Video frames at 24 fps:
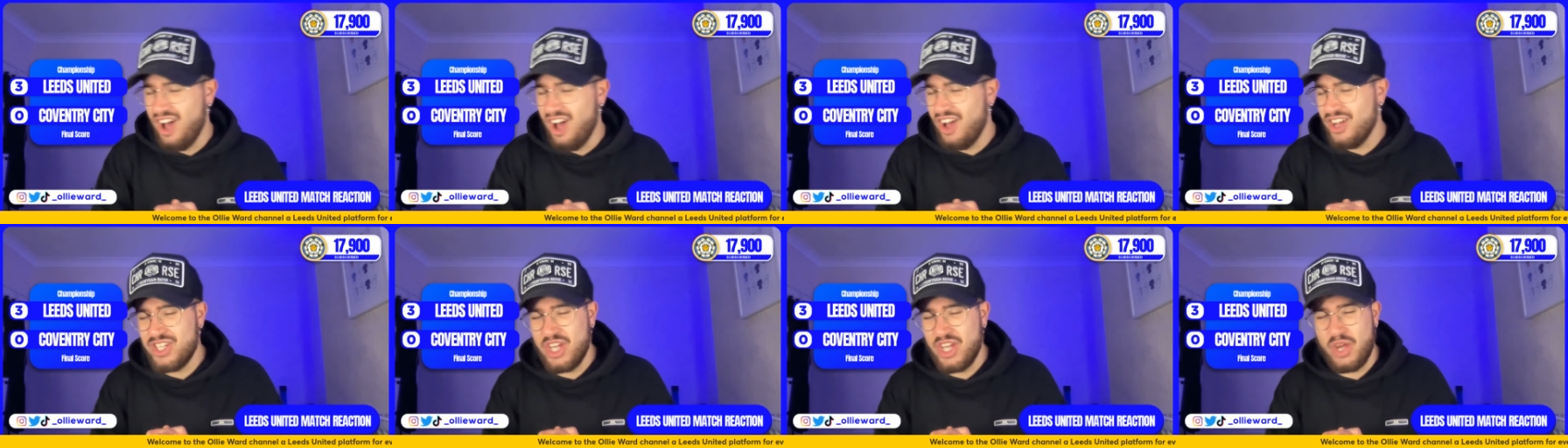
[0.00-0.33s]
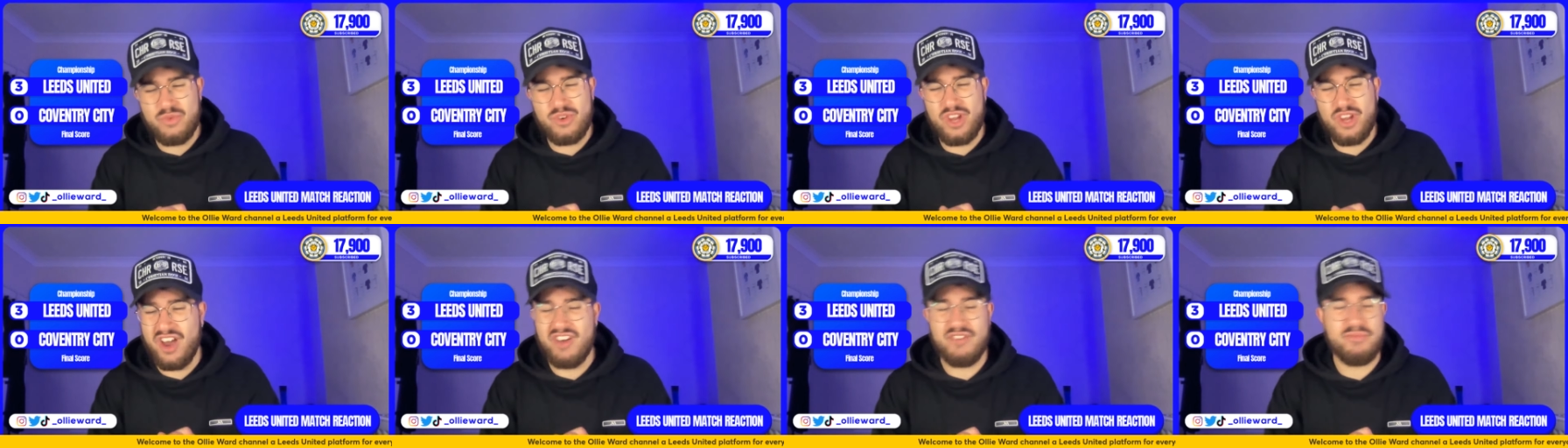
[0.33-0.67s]
I
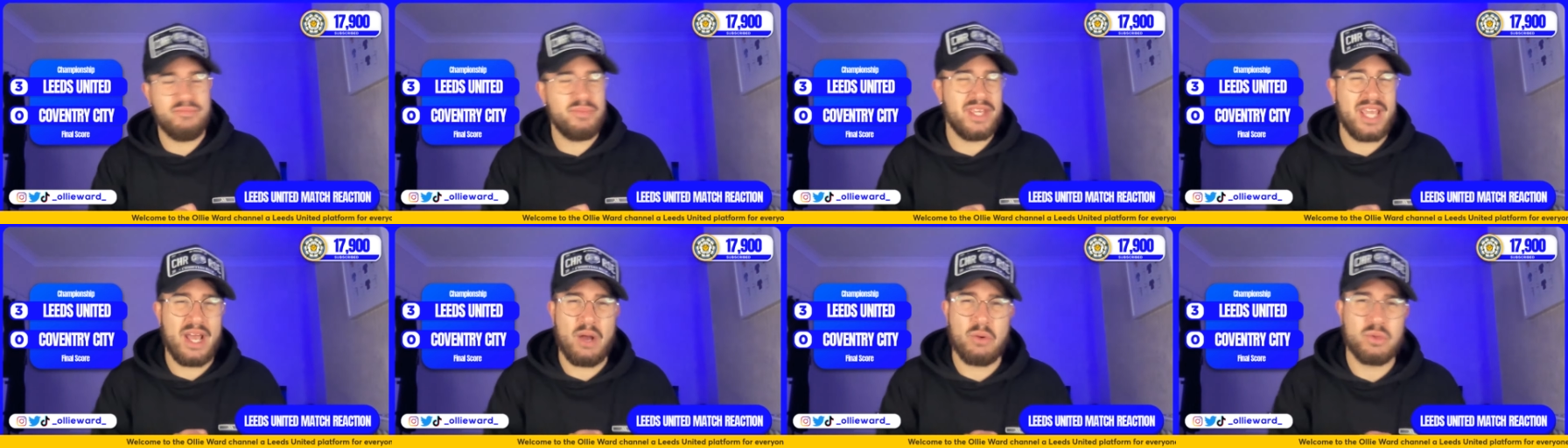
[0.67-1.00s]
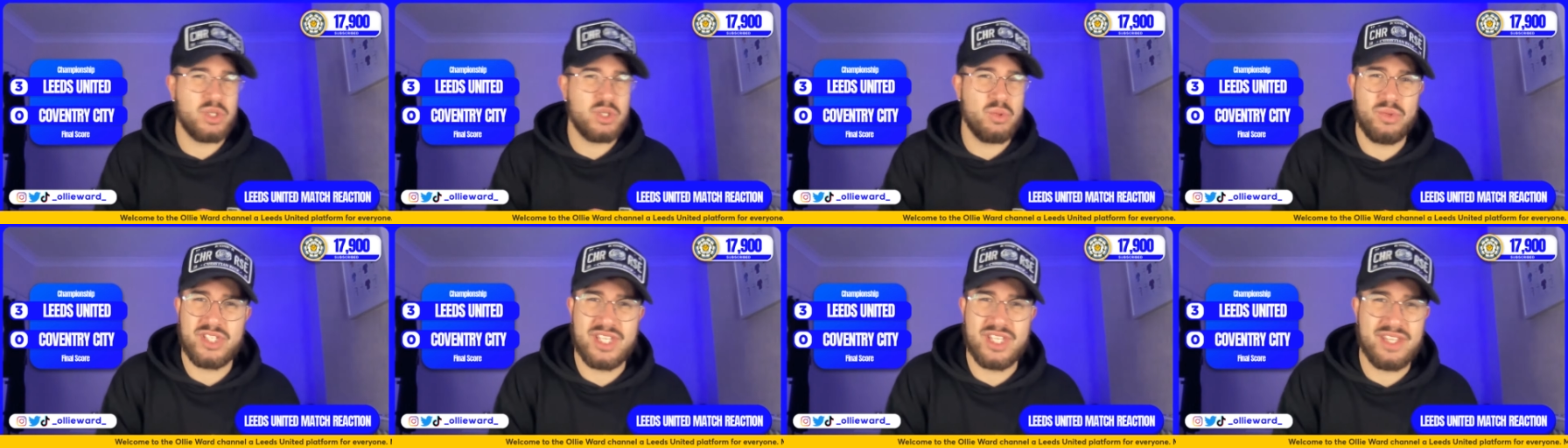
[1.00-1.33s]
don't know if
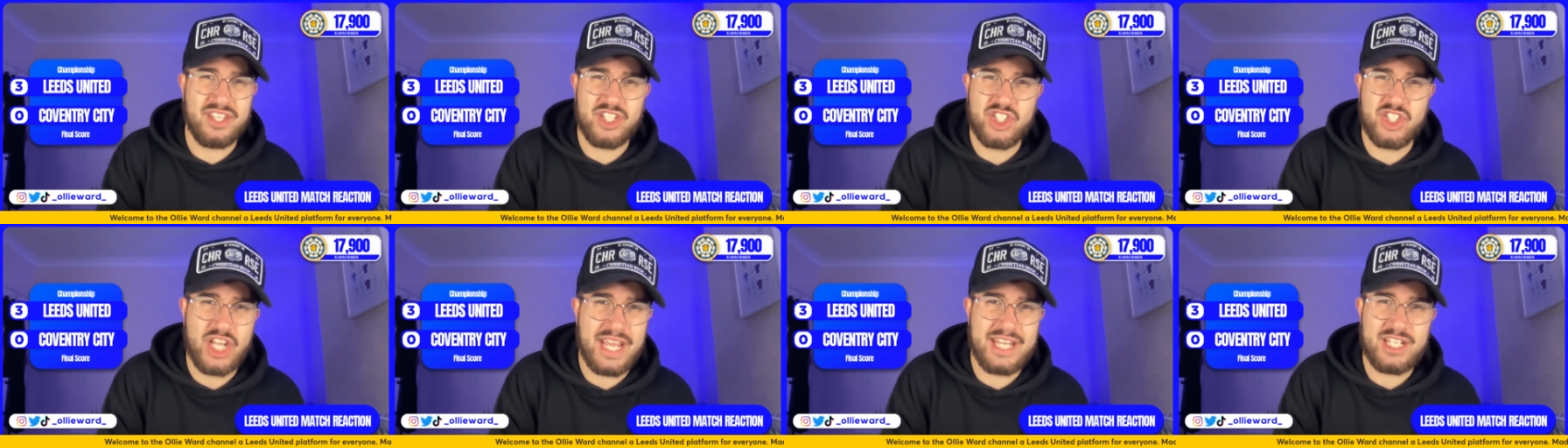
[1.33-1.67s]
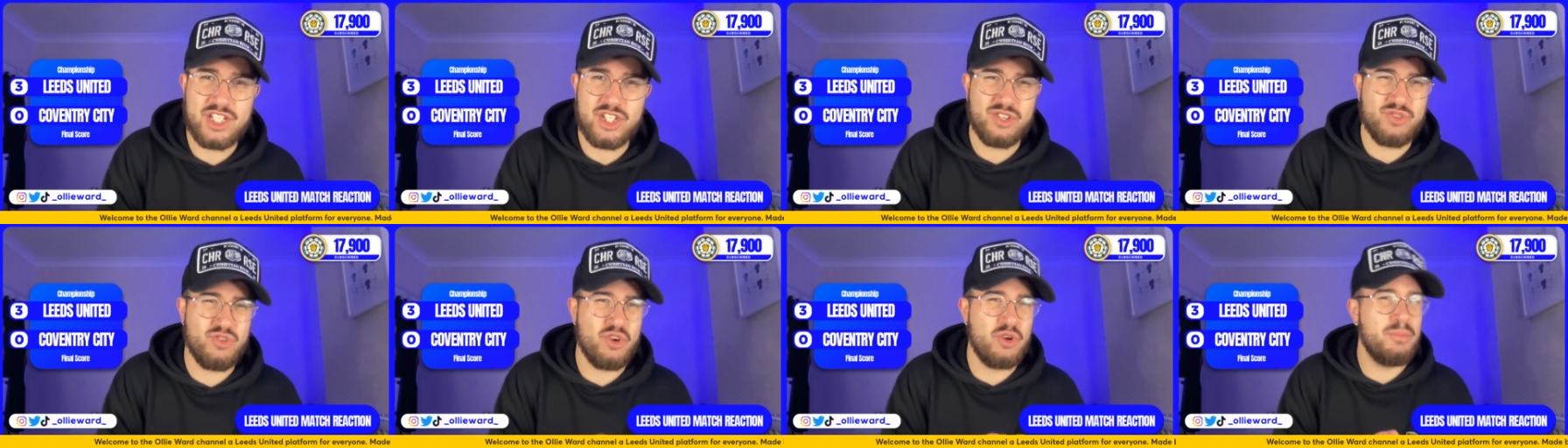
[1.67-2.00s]
Bielsa was in the
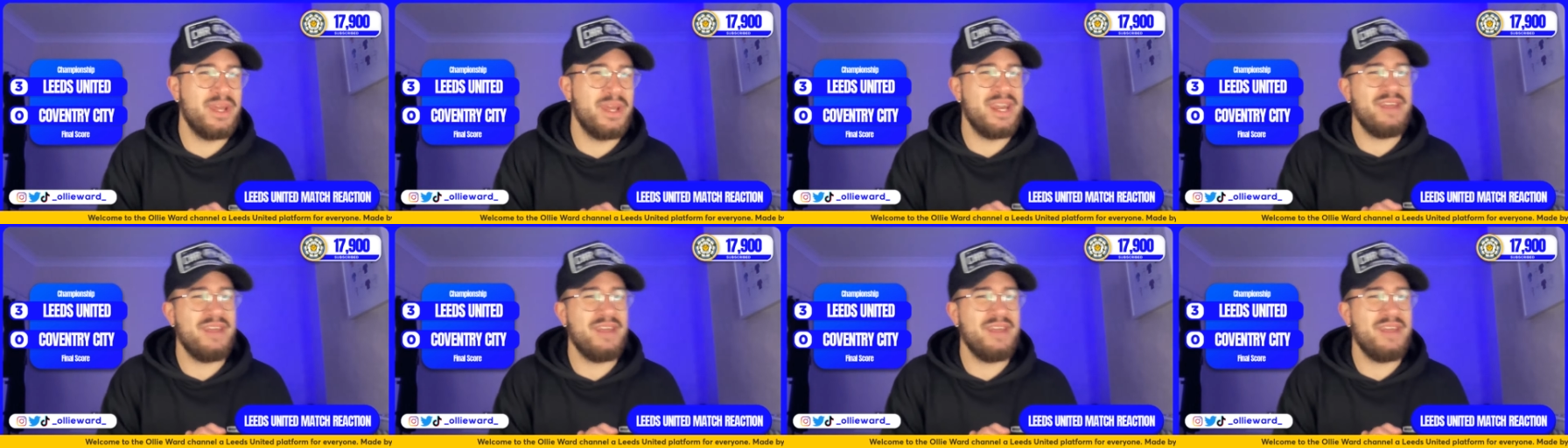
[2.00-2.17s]
changing room,